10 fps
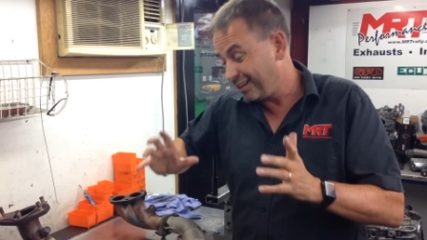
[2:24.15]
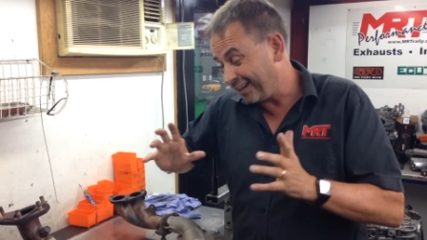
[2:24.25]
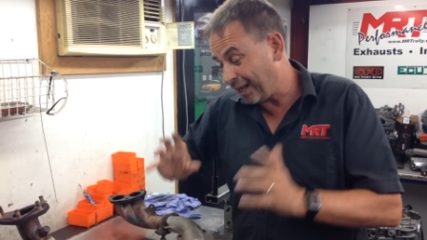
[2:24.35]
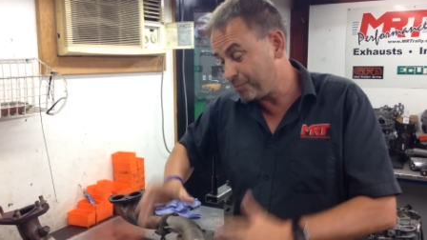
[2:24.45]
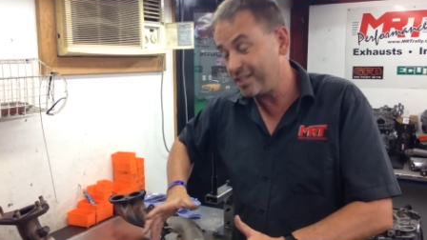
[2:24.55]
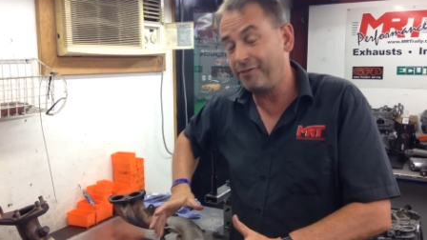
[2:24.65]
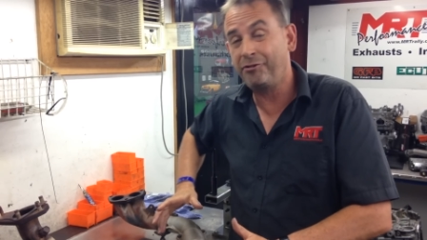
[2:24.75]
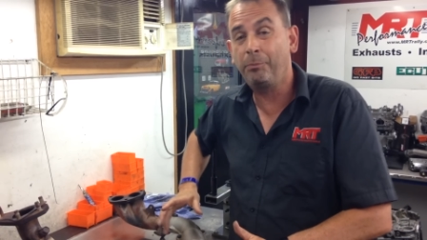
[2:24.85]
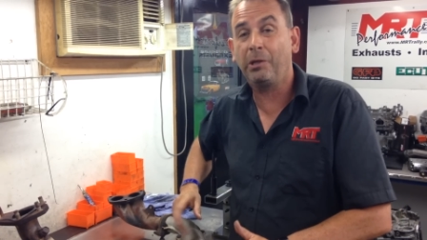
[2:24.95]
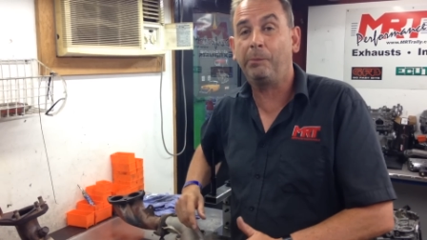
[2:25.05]
I'm going to upset a
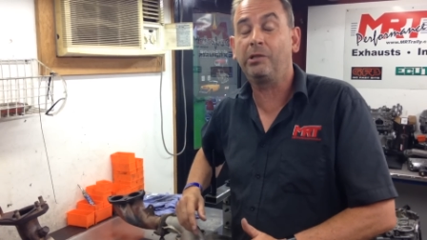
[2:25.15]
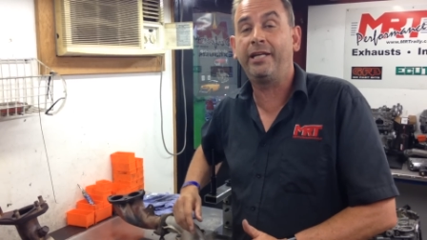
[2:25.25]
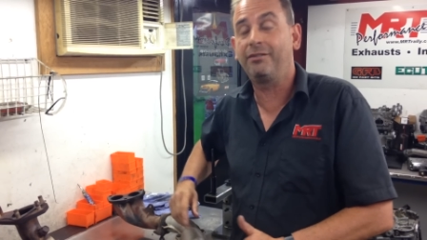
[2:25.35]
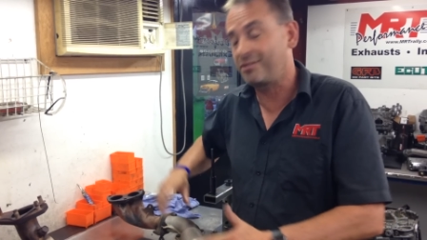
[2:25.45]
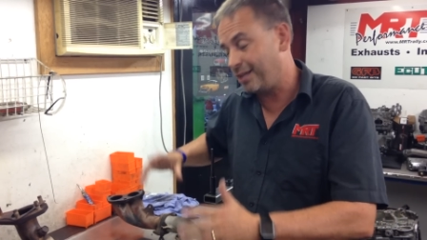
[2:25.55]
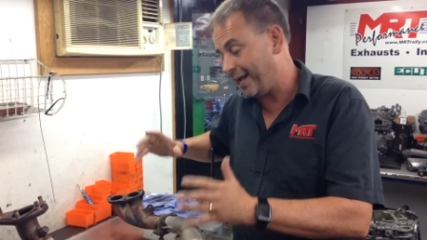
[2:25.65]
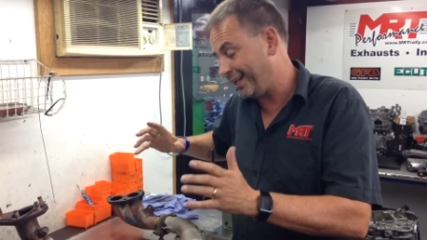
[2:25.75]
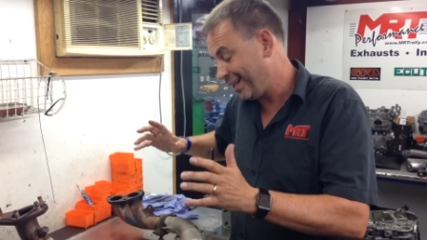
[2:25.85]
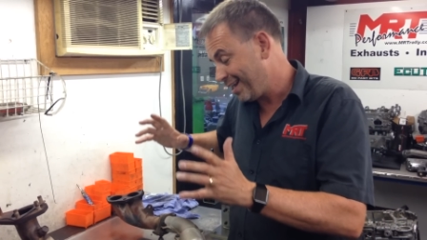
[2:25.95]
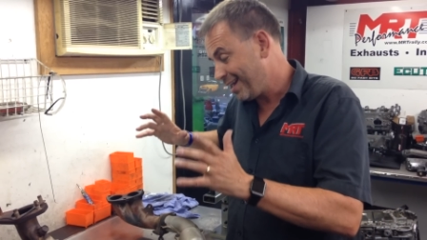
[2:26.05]
few people here and
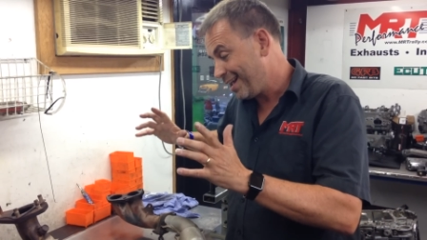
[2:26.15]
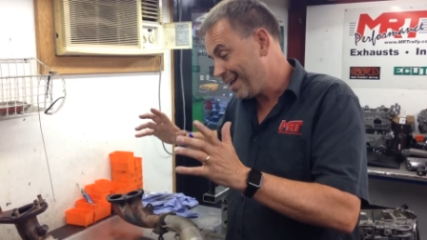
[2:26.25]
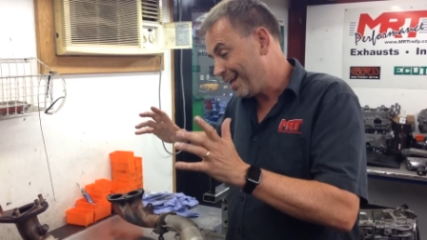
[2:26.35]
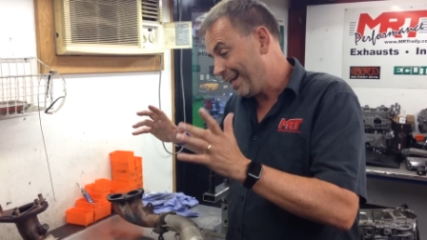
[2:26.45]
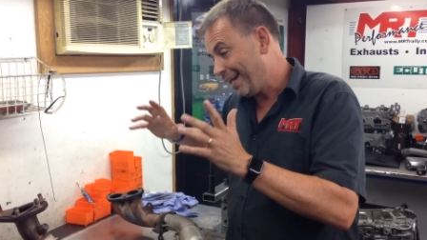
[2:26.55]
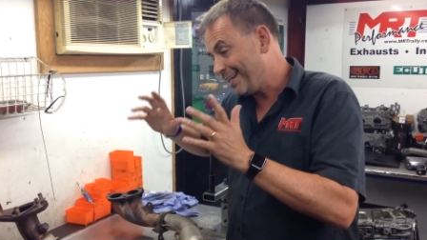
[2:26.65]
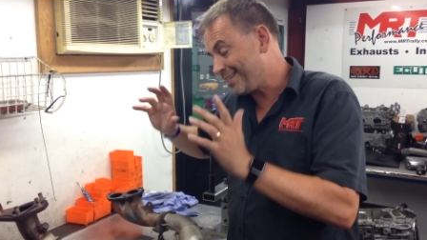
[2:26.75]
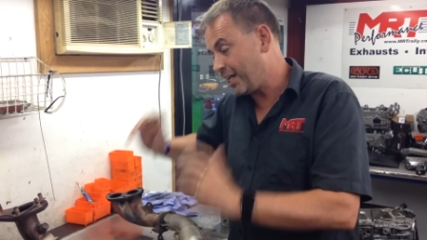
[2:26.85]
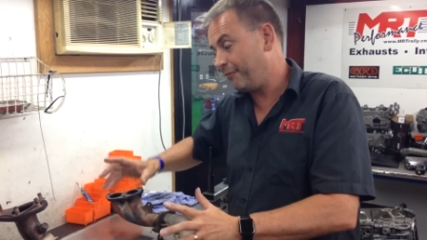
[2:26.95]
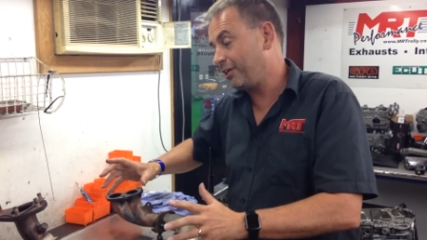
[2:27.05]
say a
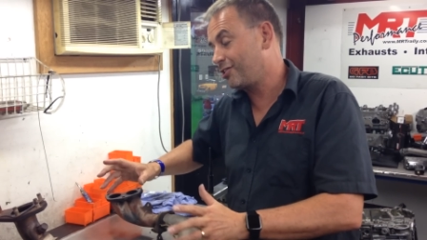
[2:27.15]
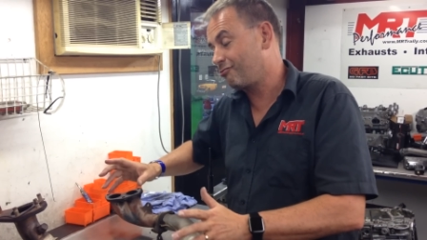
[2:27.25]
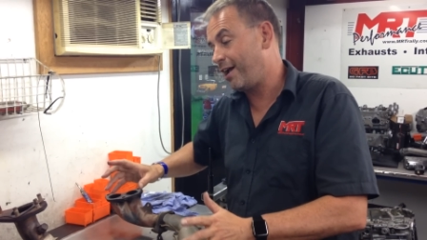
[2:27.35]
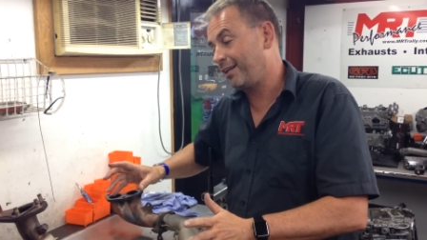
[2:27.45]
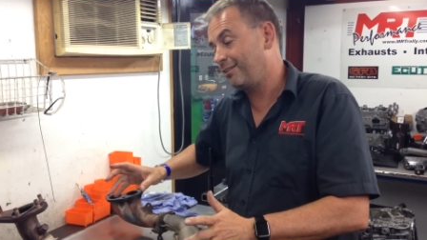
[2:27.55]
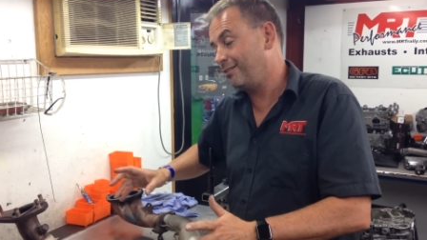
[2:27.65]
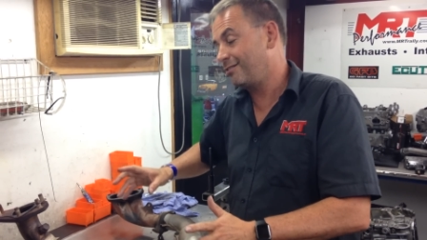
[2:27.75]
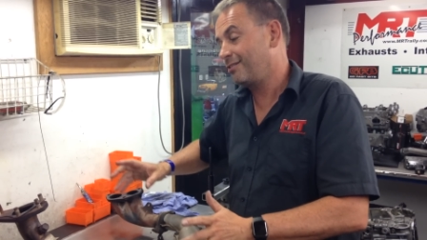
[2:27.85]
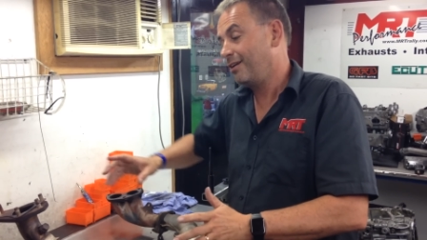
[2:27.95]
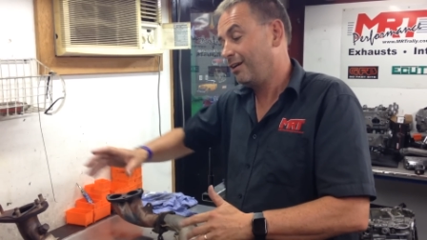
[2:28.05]
set of
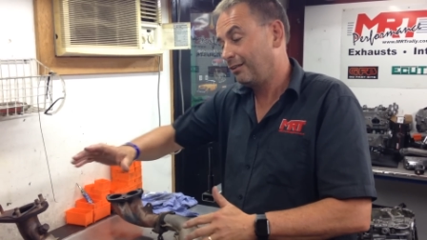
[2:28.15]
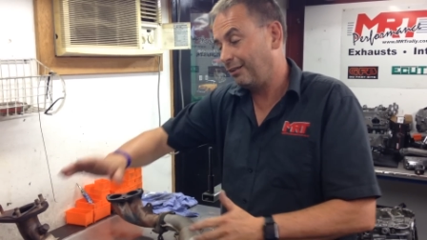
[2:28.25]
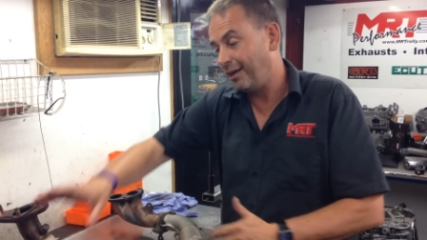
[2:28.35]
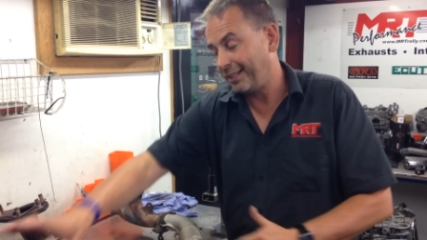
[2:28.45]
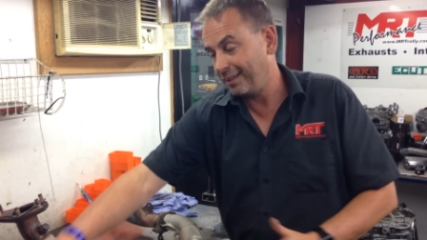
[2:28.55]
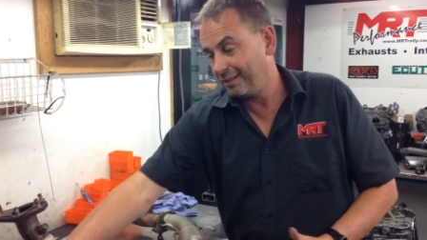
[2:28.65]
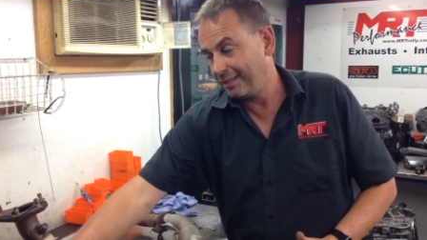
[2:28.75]
extractors like